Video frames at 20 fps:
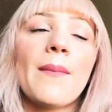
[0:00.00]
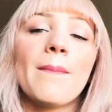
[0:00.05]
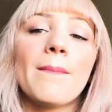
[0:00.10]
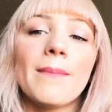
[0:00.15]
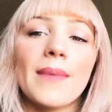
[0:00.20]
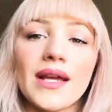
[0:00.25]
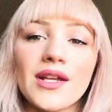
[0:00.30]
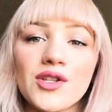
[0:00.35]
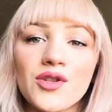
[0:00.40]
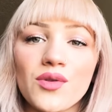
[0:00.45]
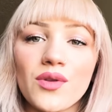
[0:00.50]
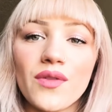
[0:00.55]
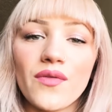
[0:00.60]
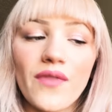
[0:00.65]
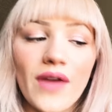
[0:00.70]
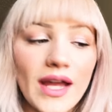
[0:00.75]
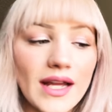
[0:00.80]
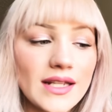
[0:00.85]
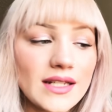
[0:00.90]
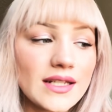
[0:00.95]
mess with
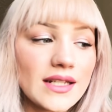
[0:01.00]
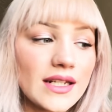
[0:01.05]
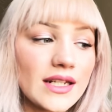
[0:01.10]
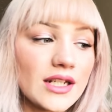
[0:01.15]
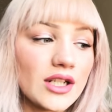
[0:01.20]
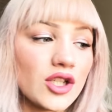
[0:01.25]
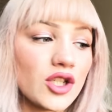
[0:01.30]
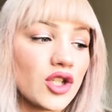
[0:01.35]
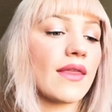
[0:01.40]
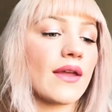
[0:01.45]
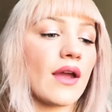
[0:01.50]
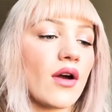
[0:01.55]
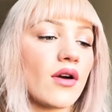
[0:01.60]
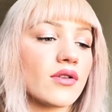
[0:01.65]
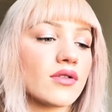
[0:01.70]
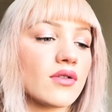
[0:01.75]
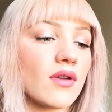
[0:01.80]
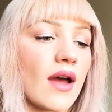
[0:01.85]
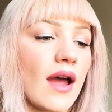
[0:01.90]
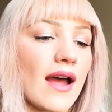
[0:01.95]
vaccines. They
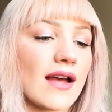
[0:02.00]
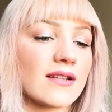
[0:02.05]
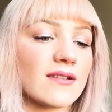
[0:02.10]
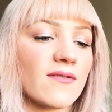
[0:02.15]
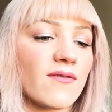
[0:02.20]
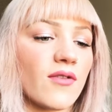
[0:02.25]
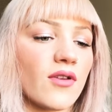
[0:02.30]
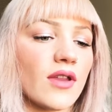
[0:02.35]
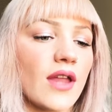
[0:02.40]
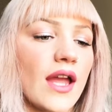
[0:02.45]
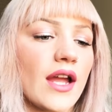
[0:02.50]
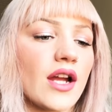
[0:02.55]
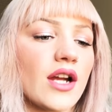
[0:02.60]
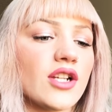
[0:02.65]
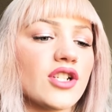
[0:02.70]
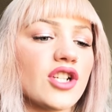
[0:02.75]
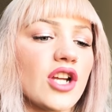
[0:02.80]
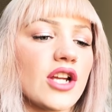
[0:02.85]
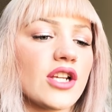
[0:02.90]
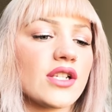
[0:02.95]
also ask for like
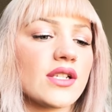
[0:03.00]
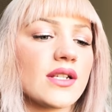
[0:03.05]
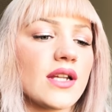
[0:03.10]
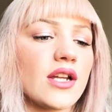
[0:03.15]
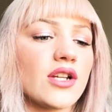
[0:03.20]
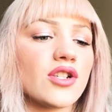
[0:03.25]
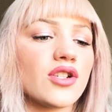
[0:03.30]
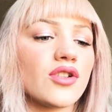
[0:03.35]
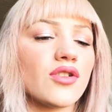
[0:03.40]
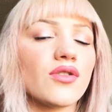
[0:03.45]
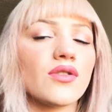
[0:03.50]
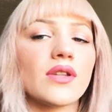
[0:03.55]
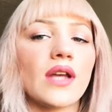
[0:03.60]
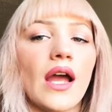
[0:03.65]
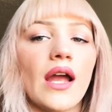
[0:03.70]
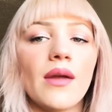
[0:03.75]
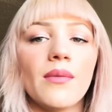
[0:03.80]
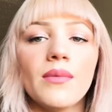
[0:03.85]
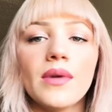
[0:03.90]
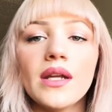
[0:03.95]
a gestational
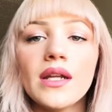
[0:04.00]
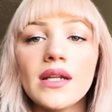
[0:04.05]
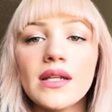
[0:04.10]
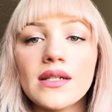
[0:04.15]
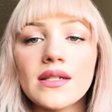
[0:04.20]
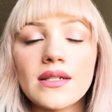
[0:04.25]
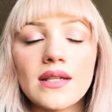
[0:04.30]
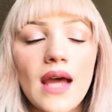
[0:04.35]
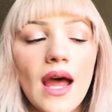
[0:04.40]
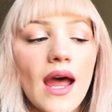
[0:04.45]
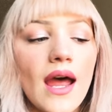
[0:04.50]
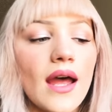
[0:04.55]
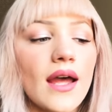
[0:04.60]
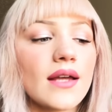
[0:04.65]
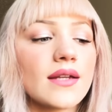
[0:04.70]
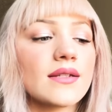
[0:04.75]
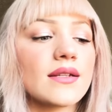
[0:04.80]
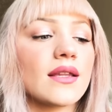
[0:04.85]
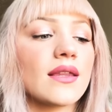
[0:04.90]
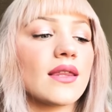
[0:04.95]
diabetes
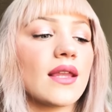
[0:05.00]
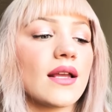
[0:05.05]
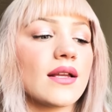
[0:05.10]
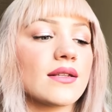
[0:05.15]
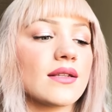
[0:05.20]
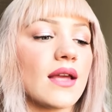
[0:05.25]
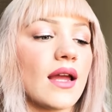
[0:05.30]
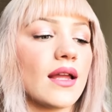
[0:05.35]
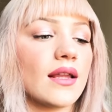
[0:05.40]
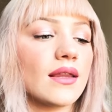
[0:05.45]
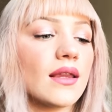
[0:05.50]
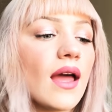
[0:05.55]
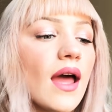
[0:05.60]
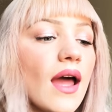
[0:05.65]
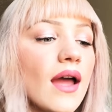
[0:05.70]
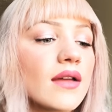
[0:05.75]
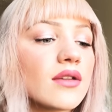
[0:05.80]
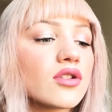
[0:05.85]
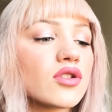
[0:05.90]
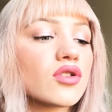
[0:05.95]
test and things like that.